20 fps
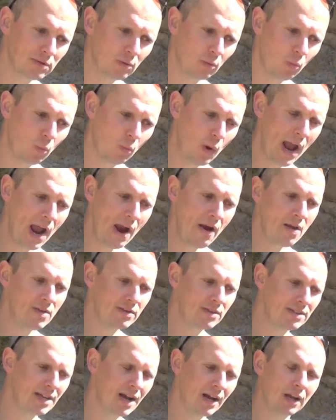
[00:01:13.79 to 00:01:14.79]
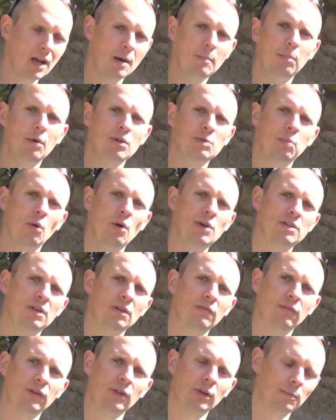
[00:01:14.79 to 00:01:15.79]
So where is that compass
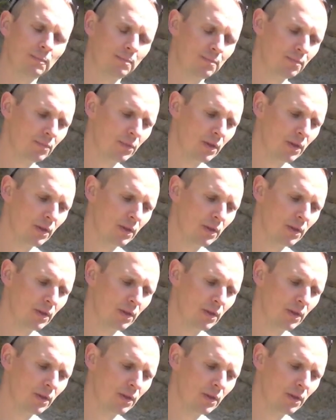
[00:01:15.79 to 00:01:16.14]
pointing for you?